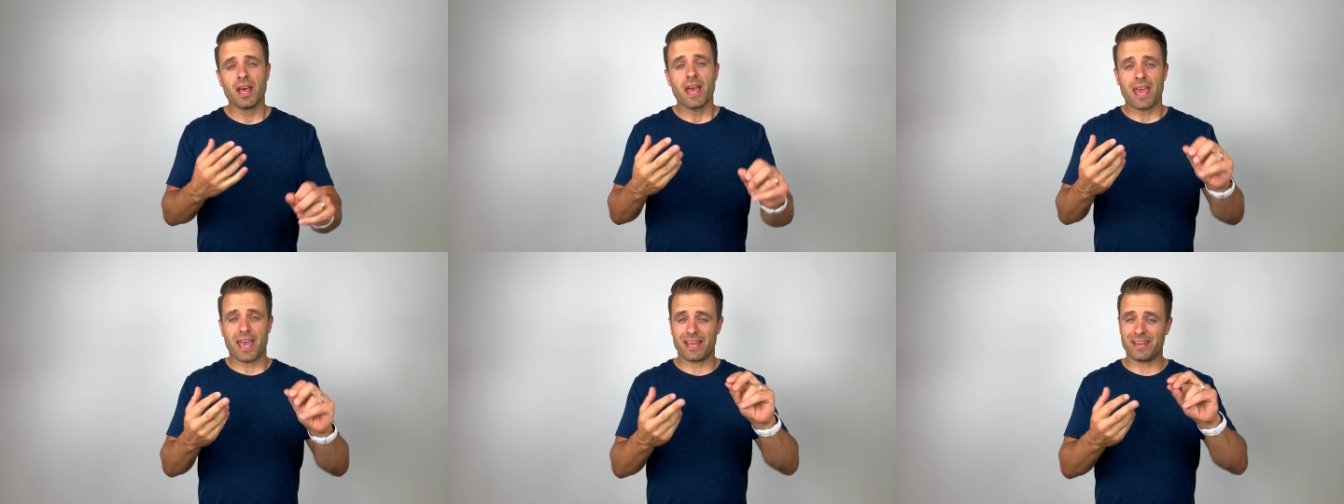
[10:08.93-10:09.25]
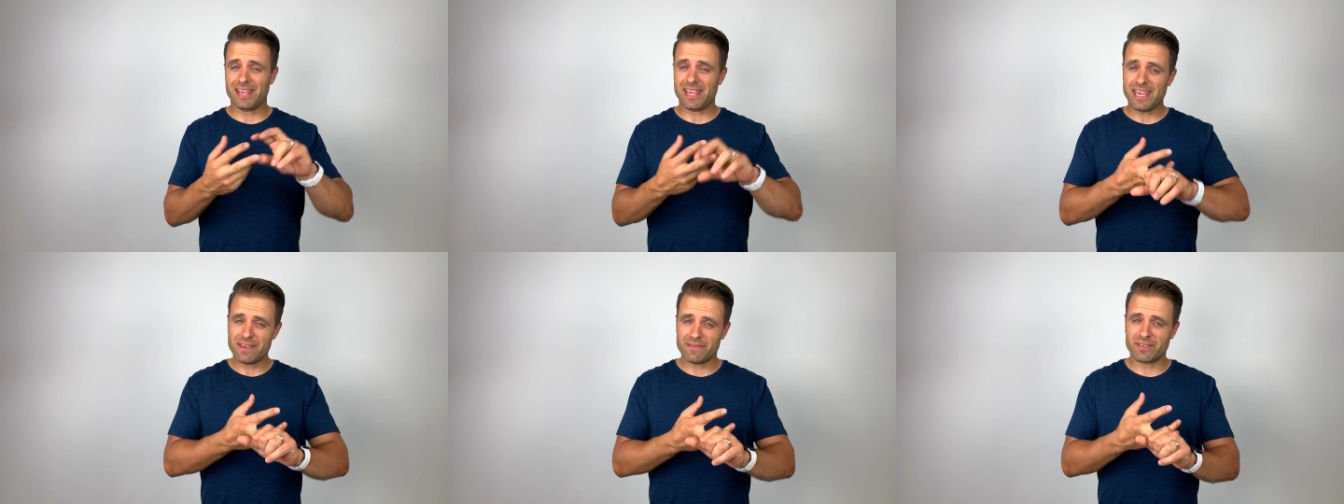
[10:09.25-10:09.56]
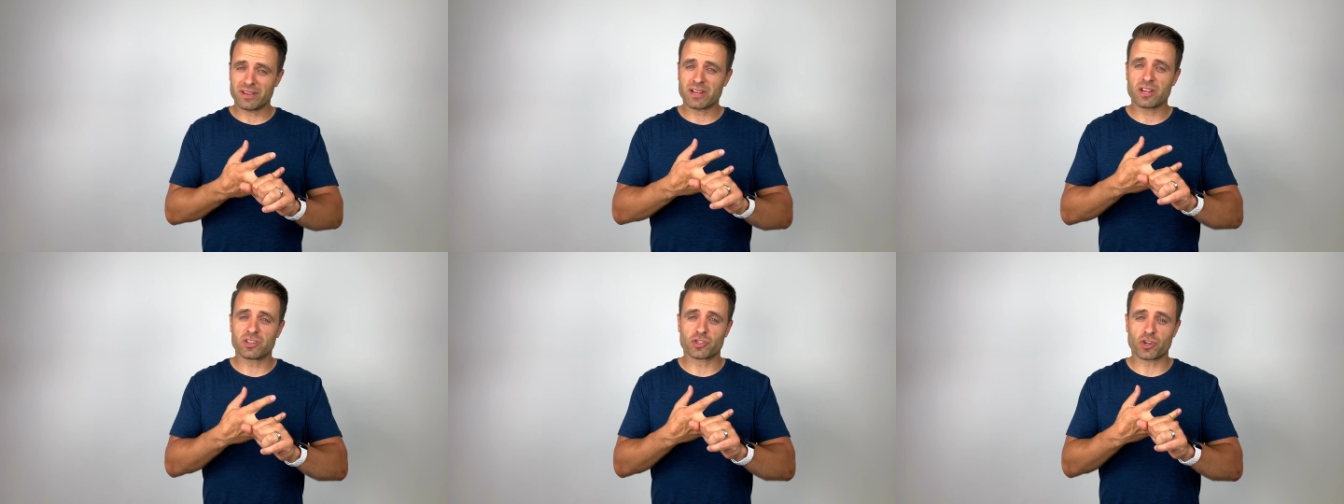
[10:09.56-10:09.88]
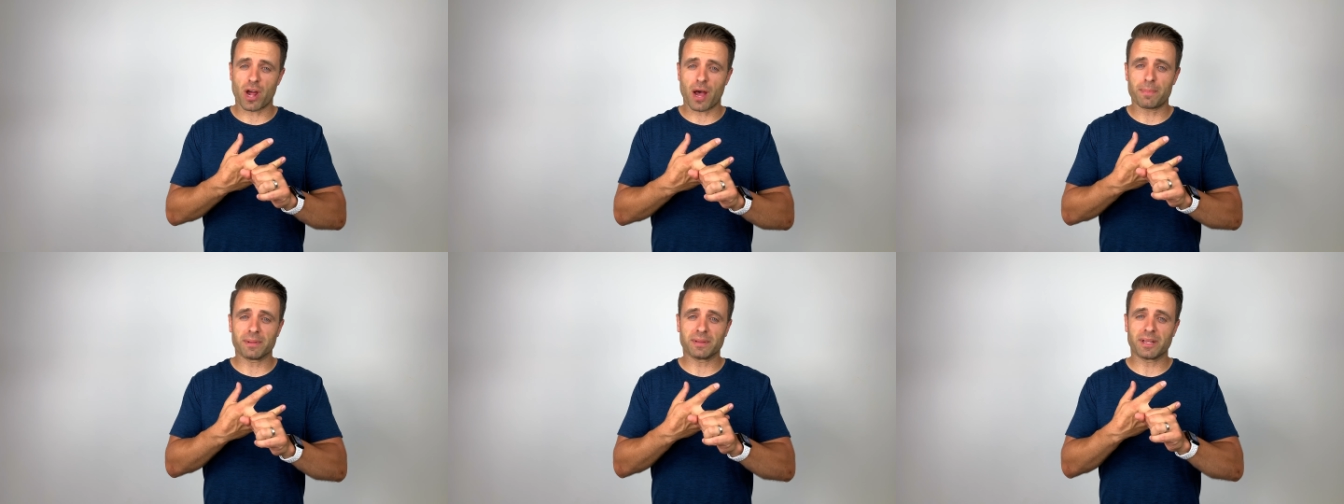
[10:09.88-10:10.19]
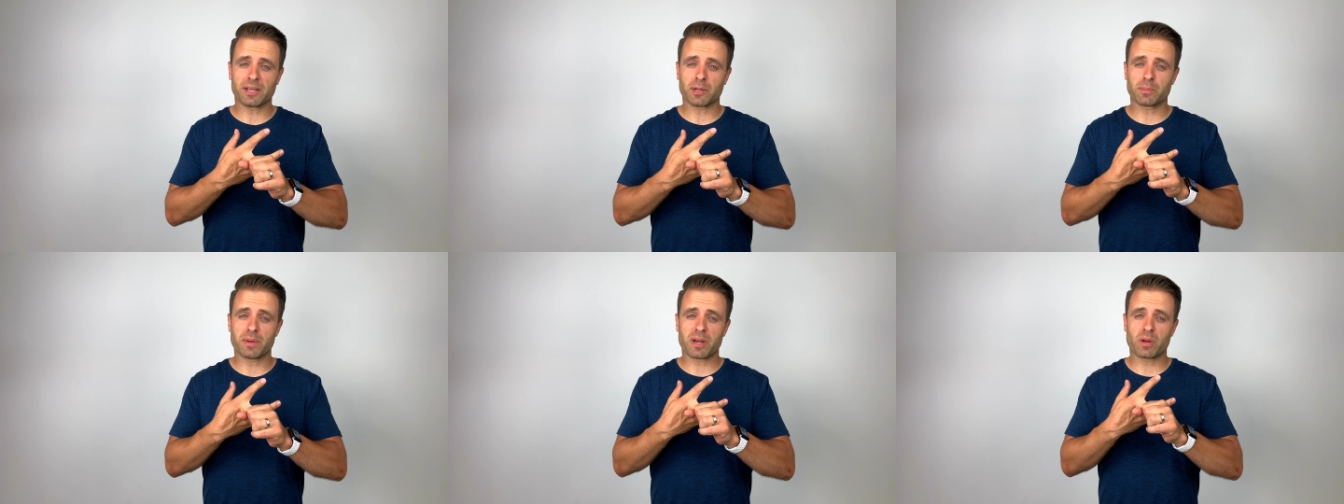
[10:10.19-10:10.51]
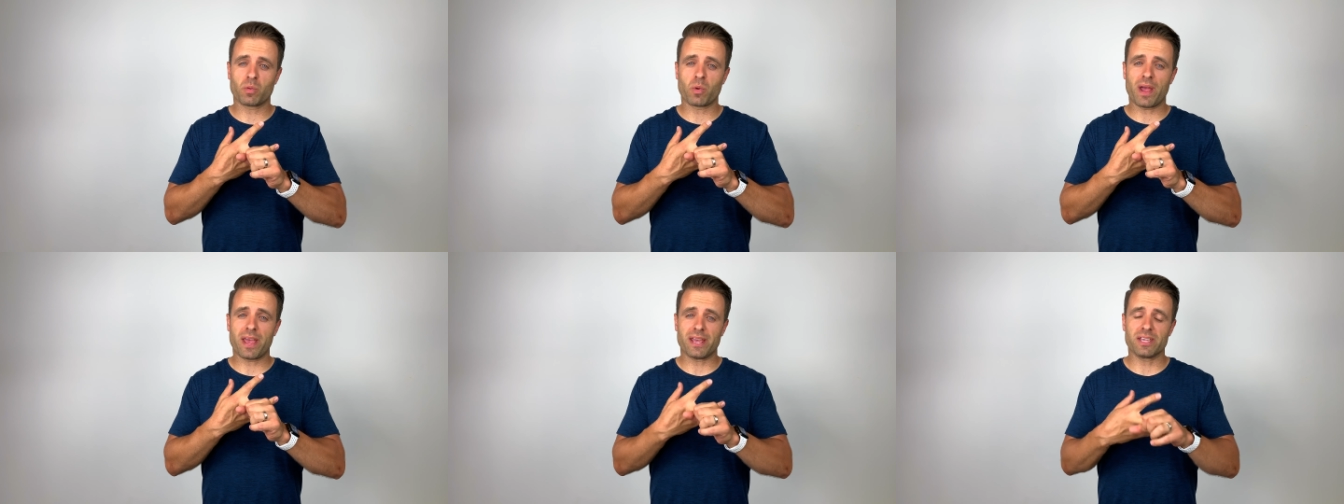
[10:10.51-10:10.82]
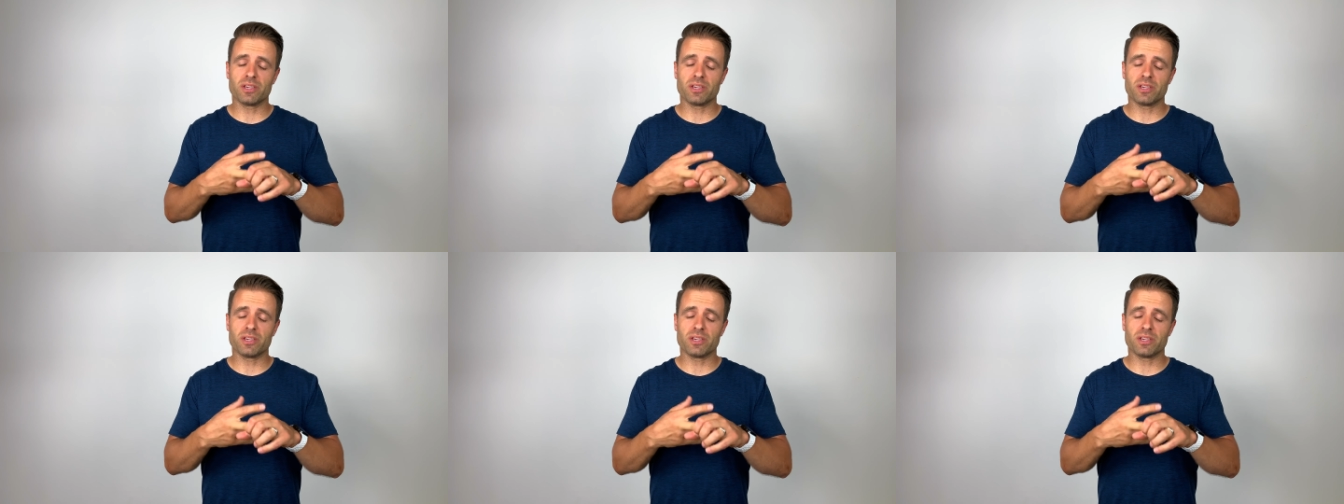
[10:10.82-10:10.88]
and even drop a little bit of weight.